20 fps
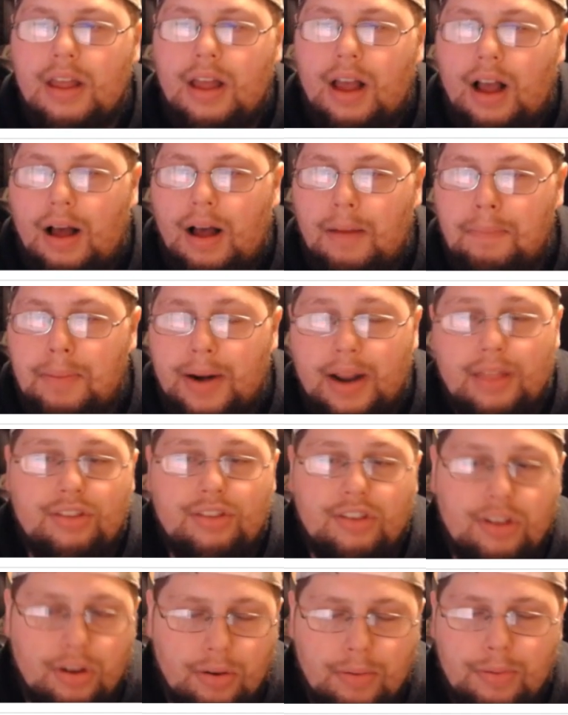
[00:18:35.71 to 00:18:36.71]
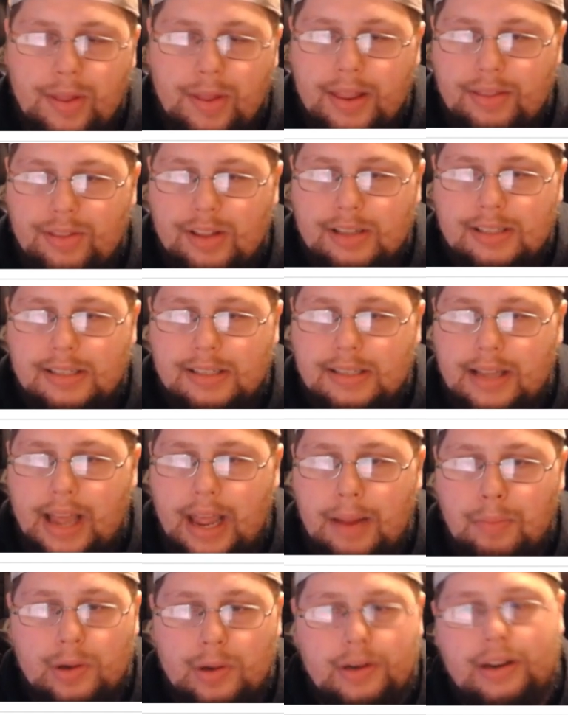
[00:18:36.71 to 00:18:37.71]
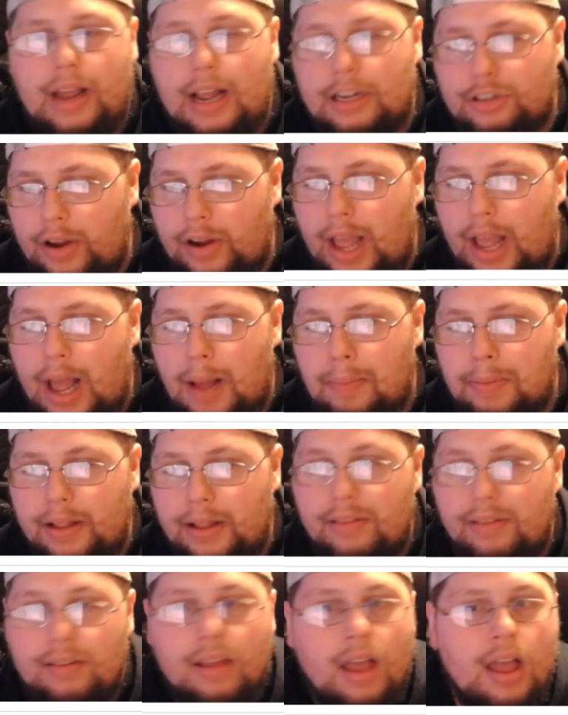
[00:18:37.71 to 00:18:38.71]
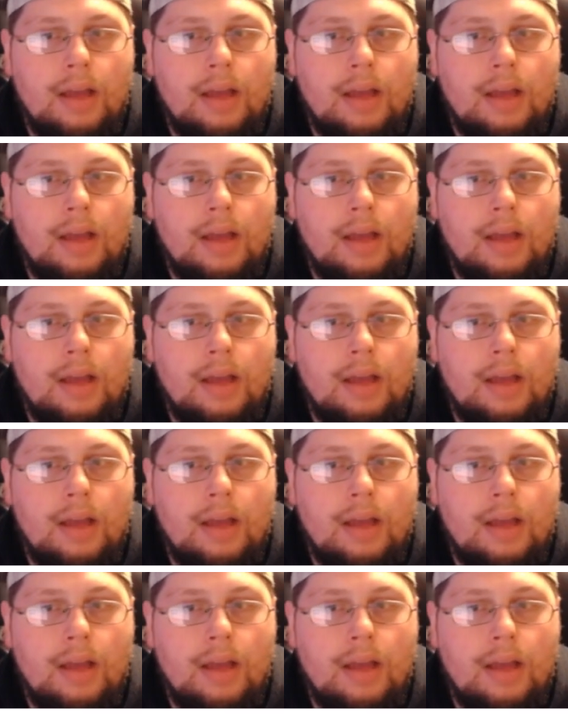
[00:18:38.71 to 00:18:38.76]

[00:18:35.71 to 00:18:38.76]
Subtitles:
but I do think this is a game where DeAndre Hopkins,